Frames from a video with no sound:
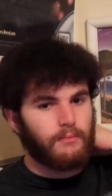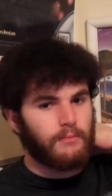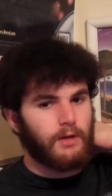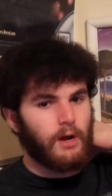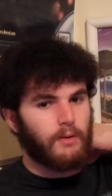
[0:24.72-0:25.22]

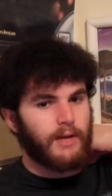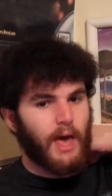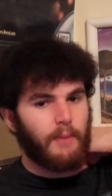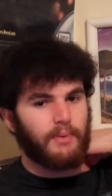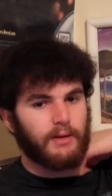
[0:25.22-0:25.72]
You know, it
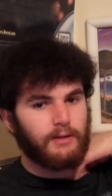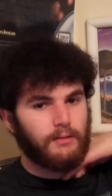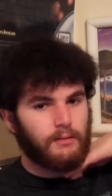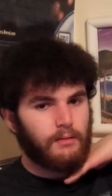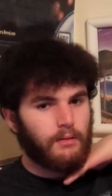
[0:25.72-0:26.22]
happened.
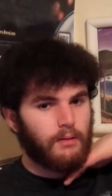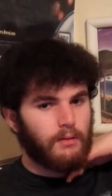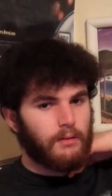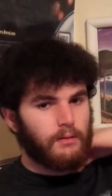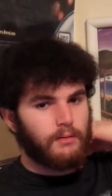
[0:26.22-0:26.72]

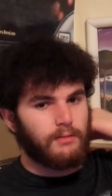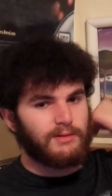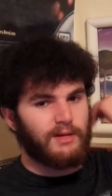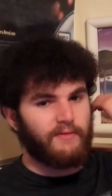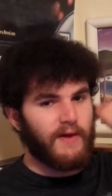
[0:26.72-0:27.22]

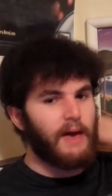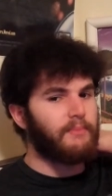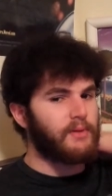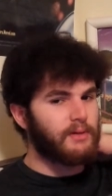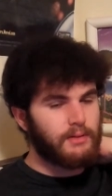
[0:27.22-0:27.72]
Stuff
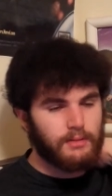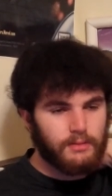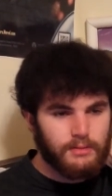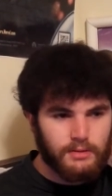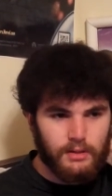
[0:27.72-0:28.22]
happened.
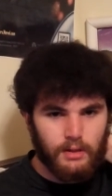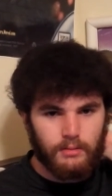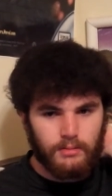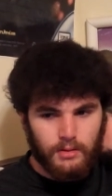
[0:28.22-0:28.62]
So,